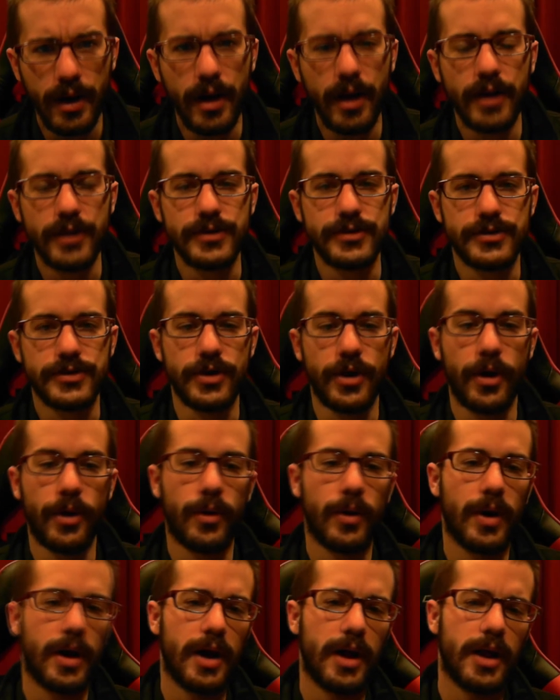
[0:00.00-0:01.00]
So
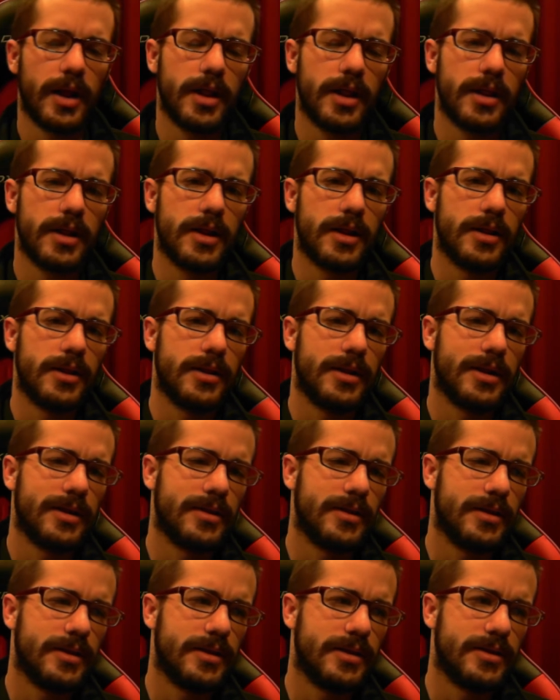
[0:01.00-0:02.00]

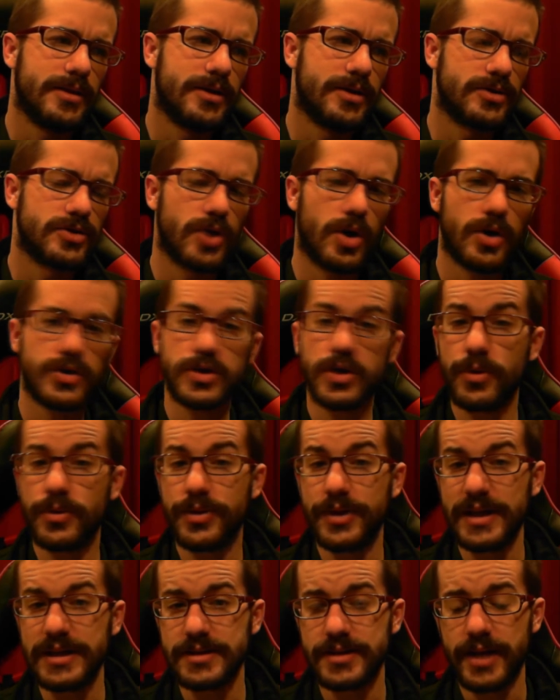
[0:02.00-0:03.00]
there's also
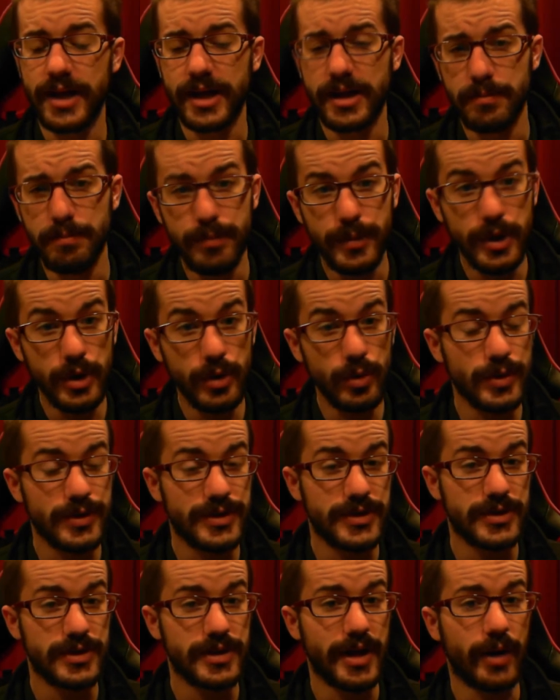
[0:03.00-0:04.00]
things like
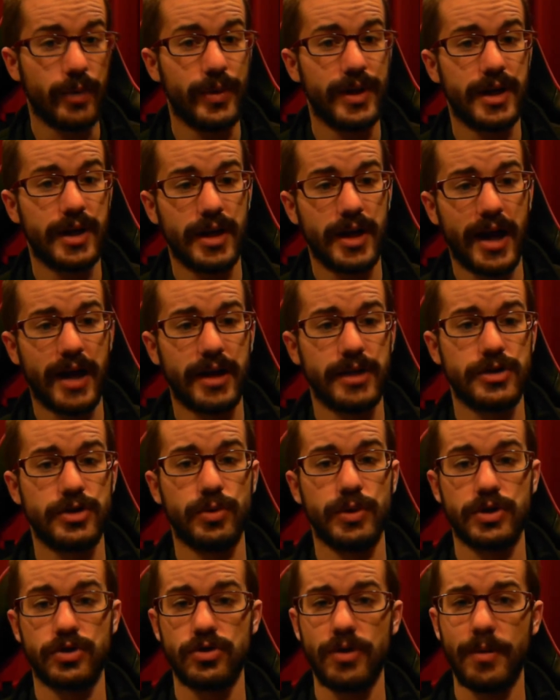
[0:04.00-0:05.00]
mutes that we can add to
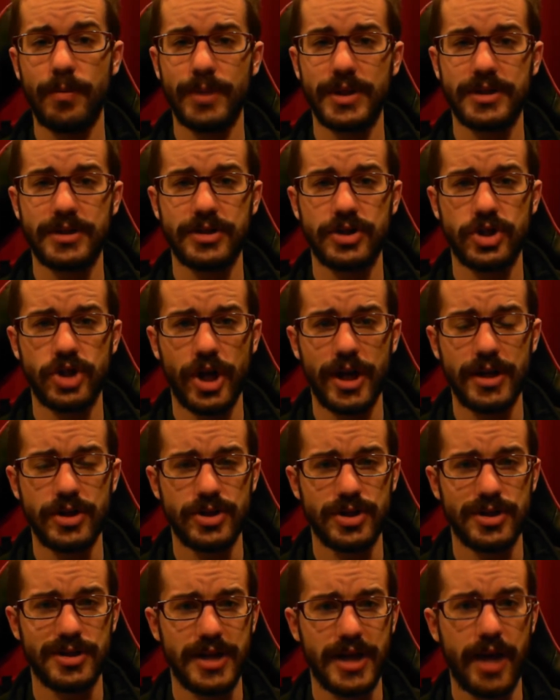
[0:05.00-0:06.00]
a trumpet to change
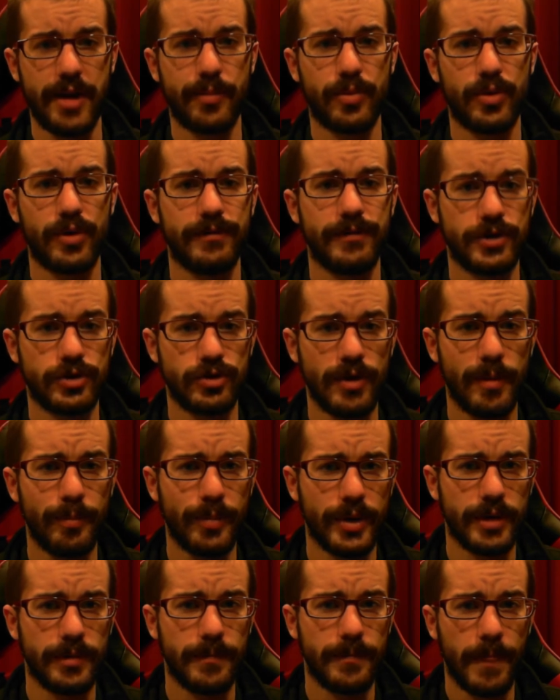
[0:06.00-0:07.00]
the timbre of a
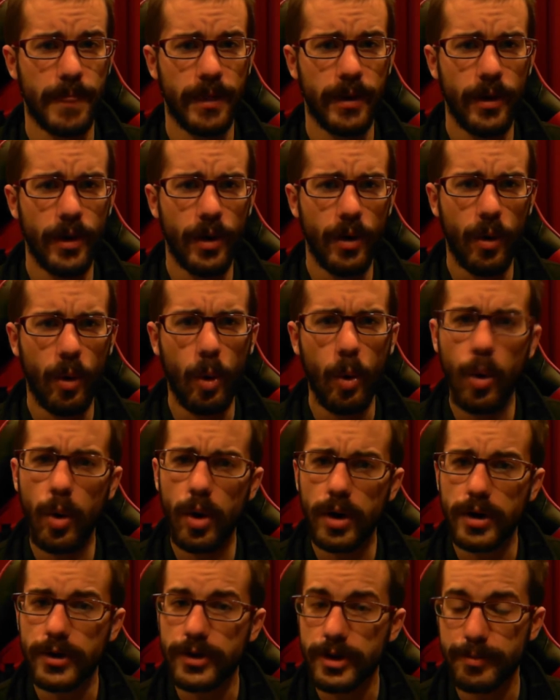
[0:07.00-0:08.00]
trumpet.
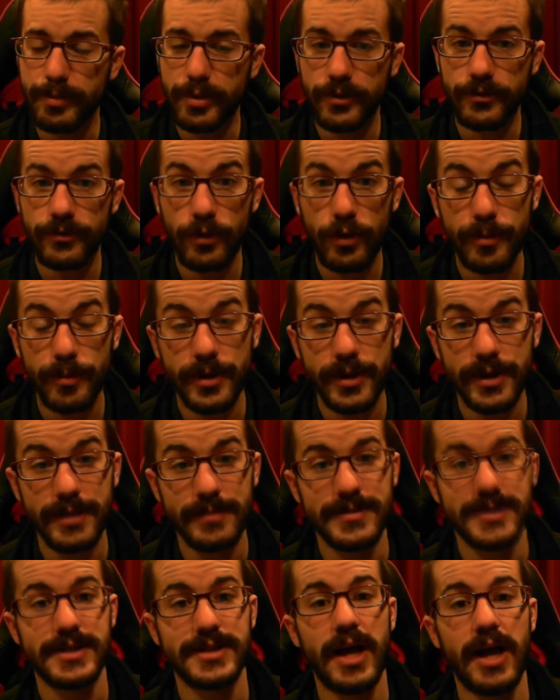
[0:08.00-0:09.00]
Or the performer
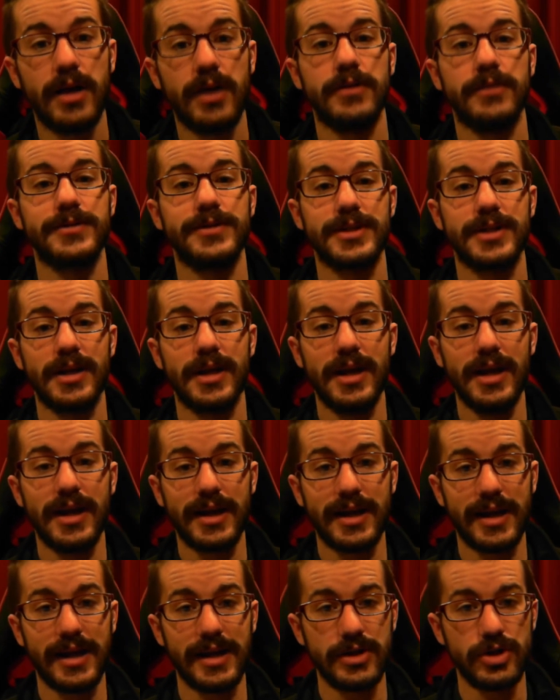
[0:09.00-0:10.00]
themselves
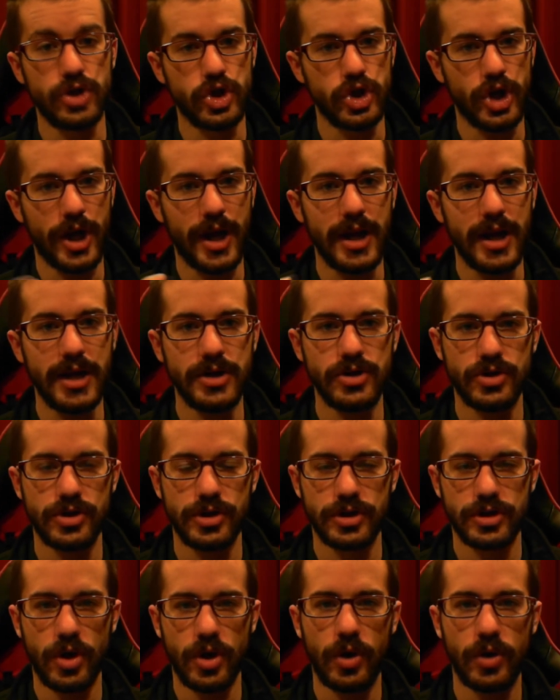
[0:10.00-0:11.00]
can change the
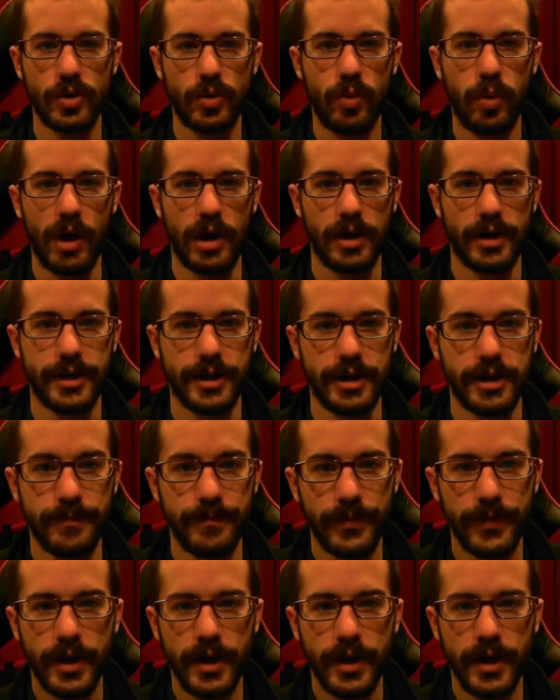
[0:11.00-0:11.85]
tone quality.